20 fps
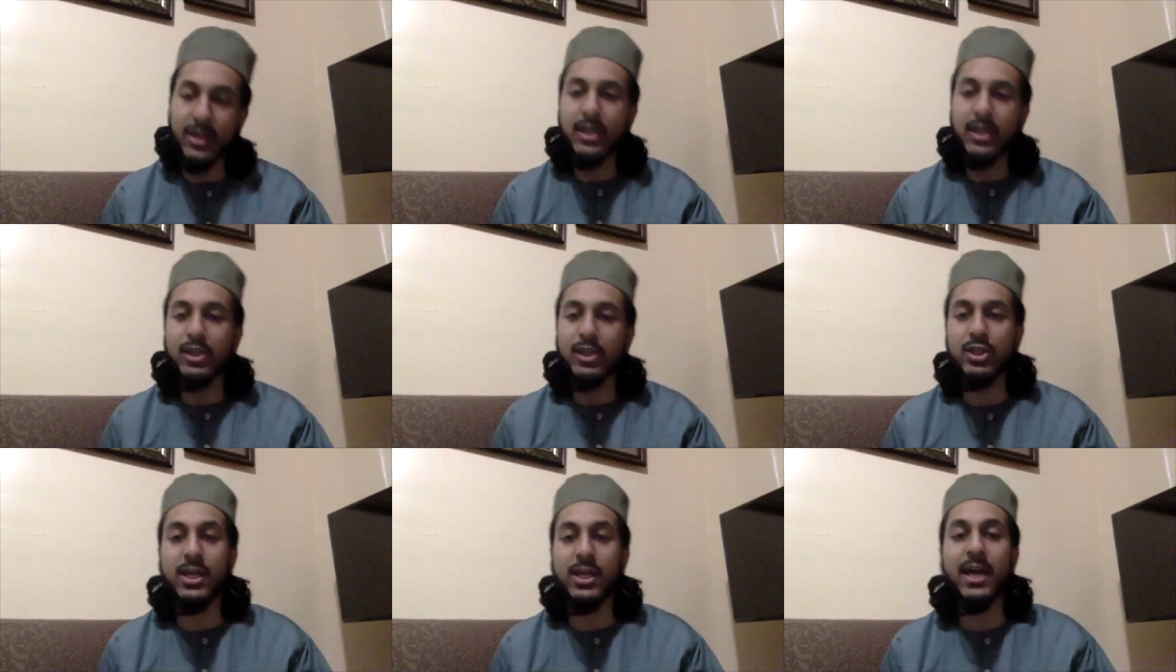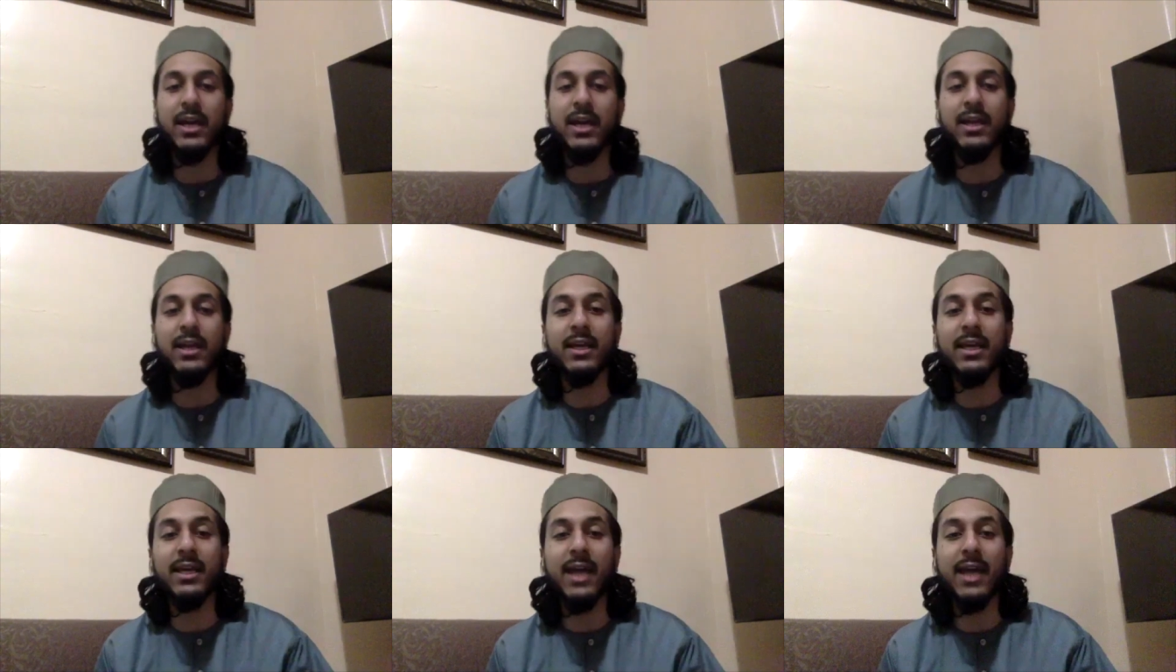He
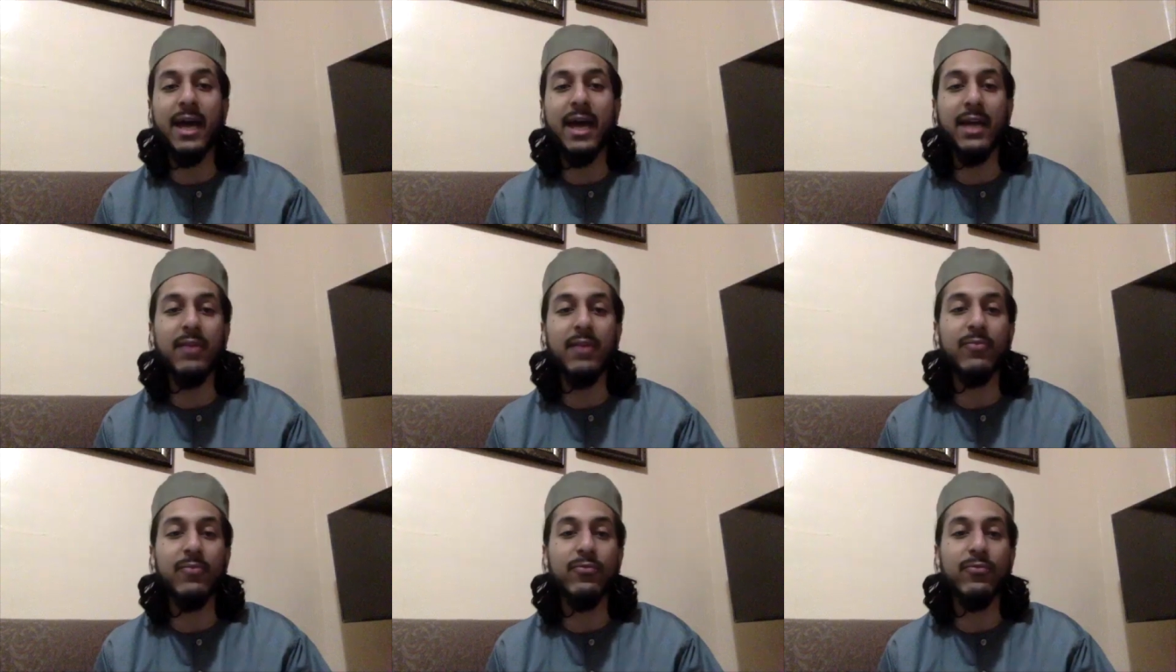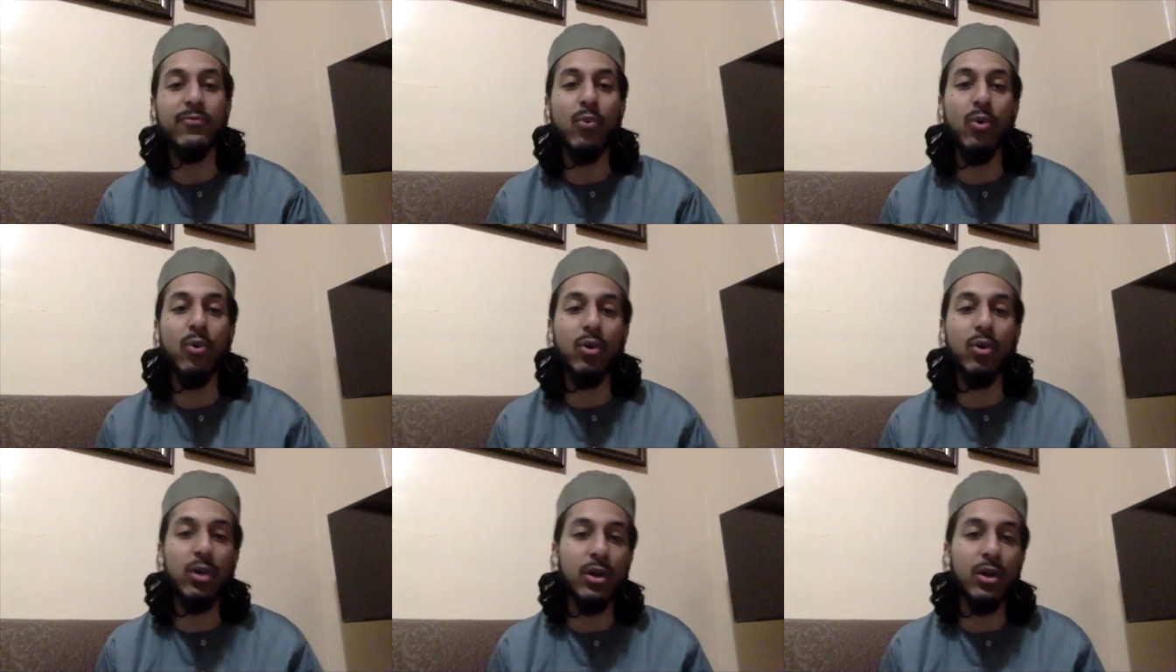had
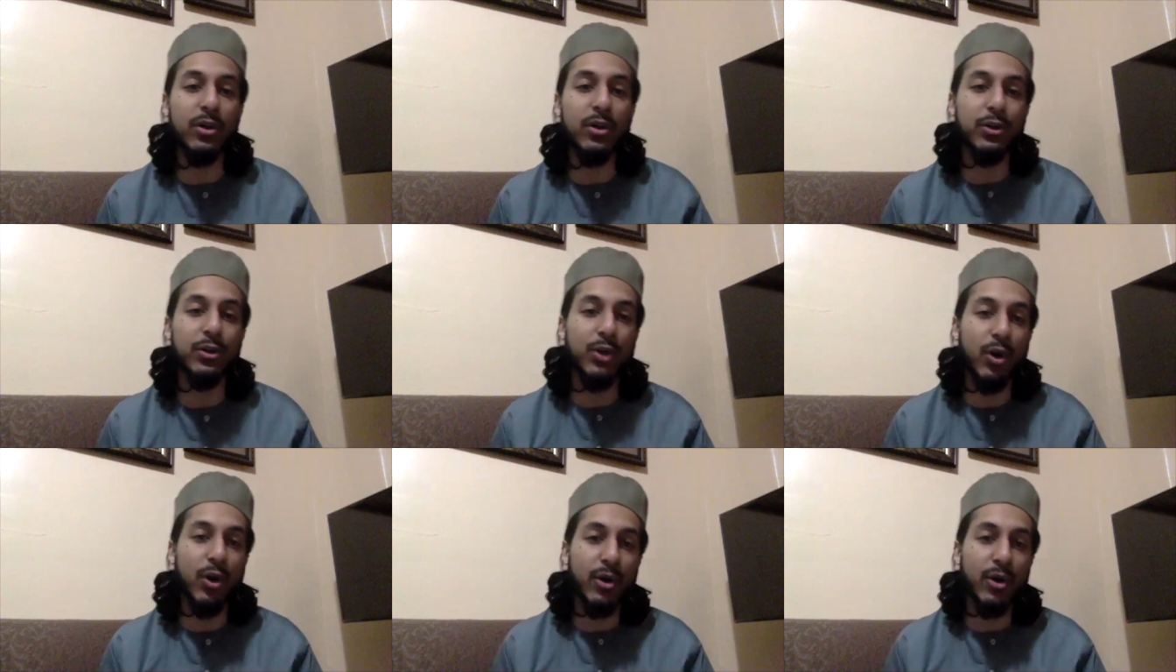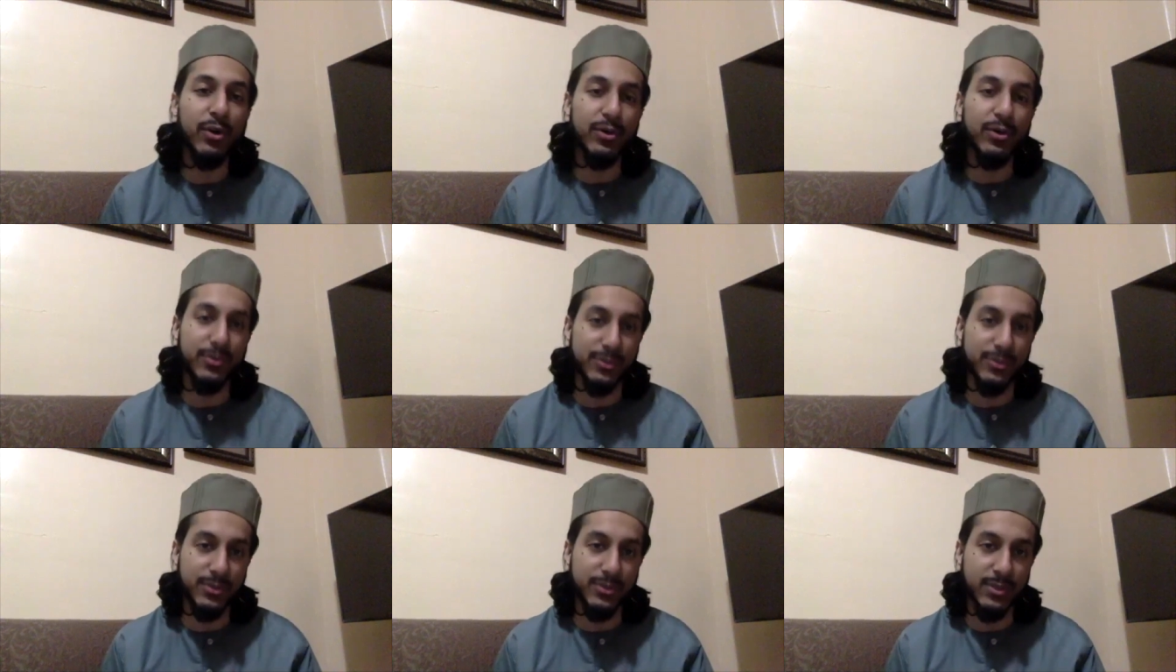four
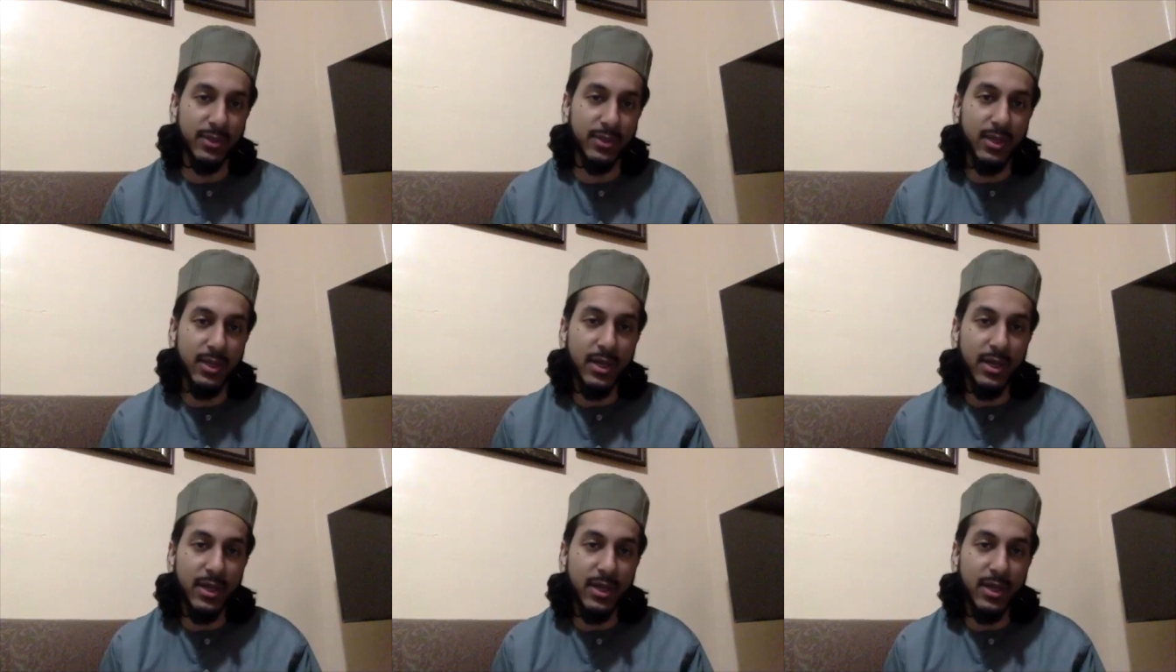daughters.